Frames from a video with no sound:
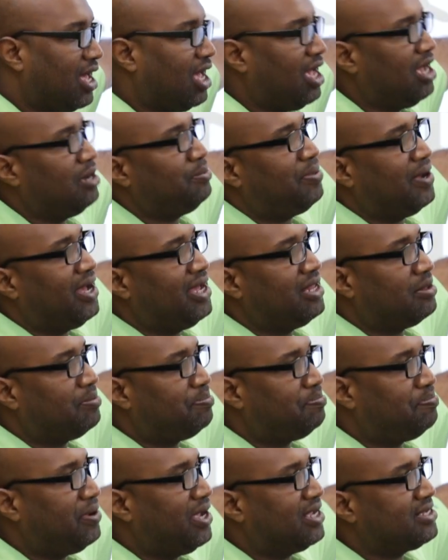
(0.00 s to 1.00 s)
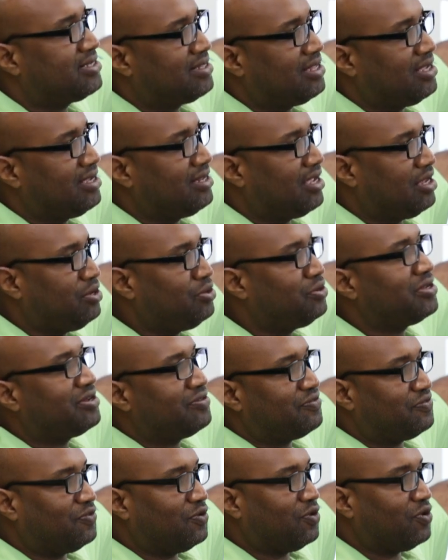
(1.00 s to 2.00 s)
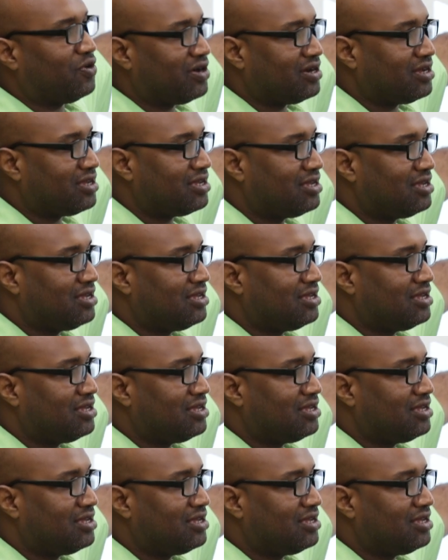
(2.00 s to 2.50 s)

I'd buy the best thing that you could afford.